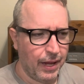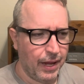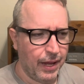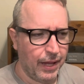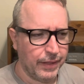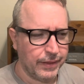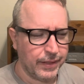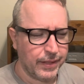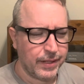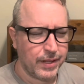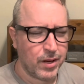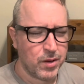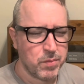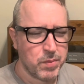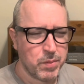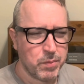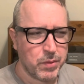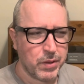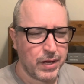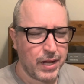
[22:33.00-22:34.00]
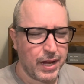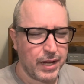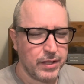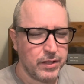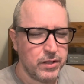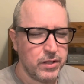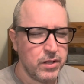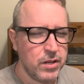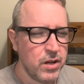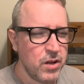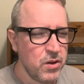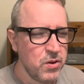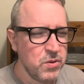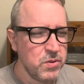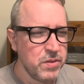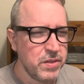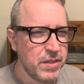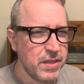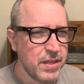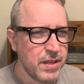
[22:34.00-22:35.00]
And then I remembered, I know
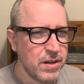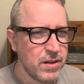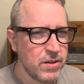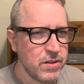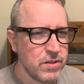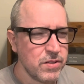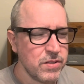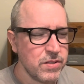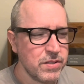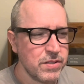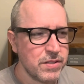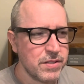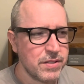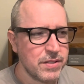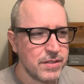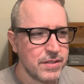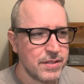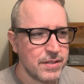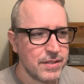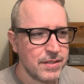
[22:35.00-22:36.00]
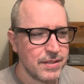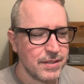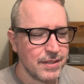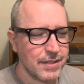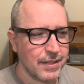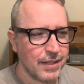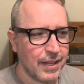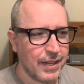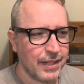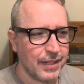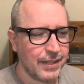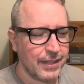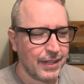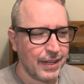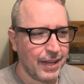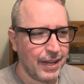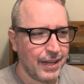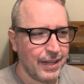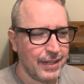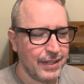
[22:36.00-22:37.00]
there's like
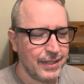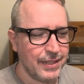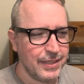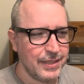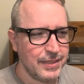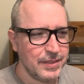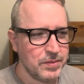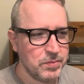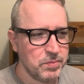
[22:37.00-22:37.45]
a